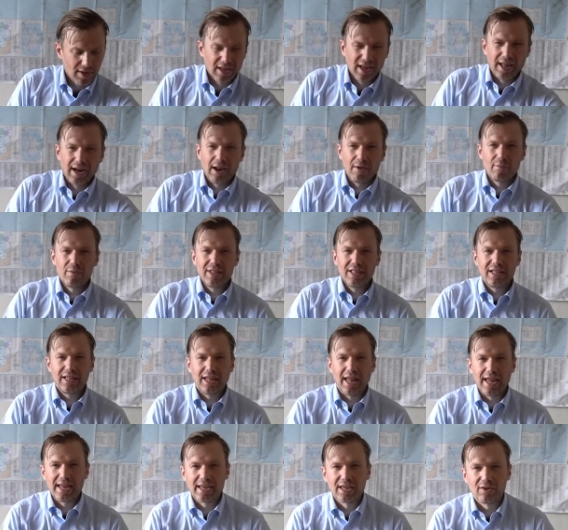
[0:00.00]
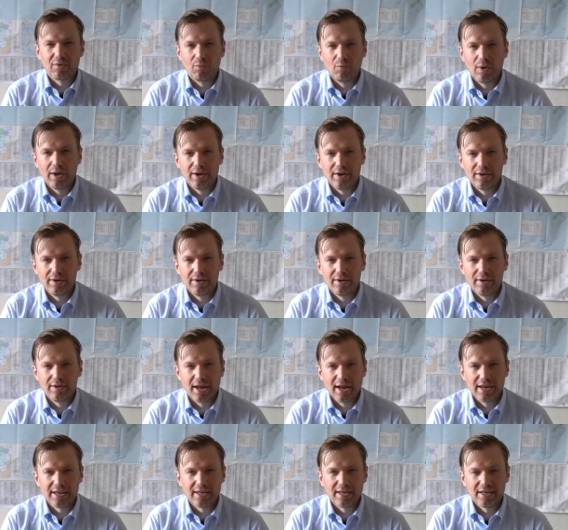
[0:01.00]
And I really like it when
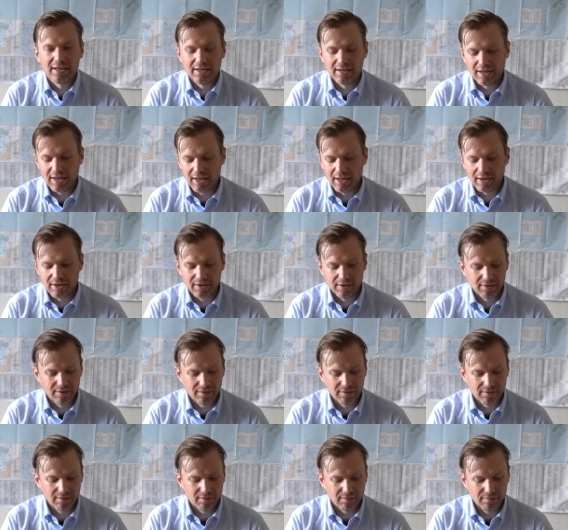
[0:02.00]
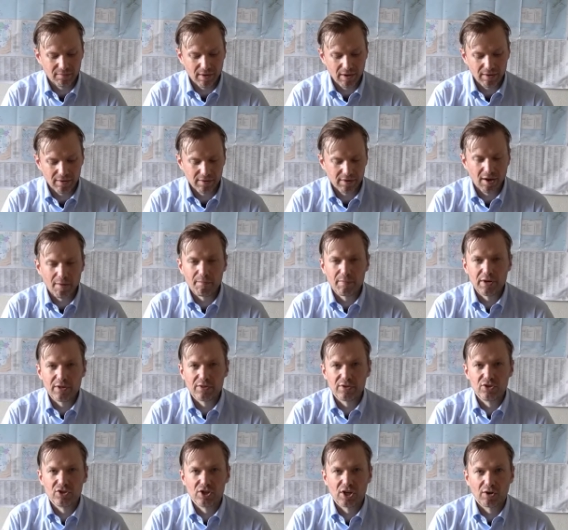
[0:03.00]
Nike and
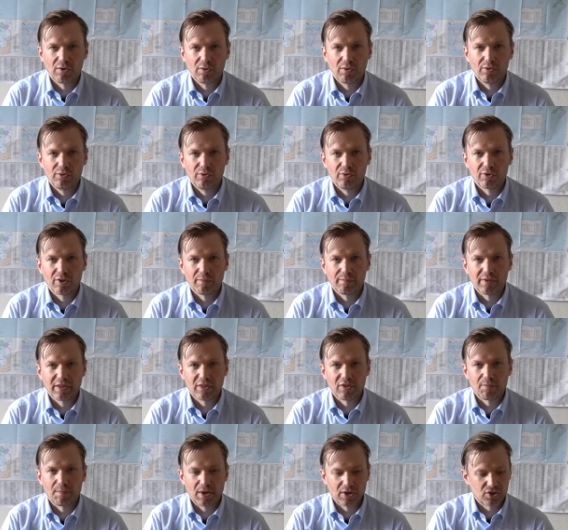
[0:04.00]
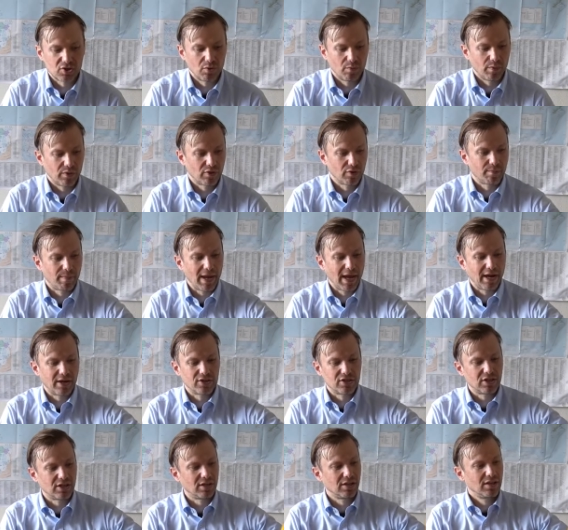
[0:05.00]
companies in general do something special with their
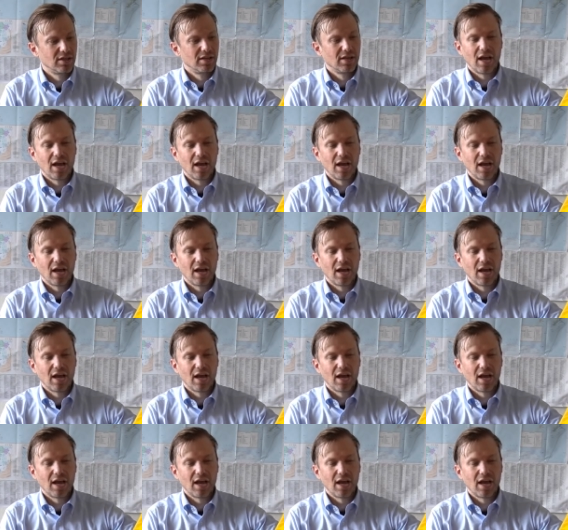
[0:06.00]
packaging.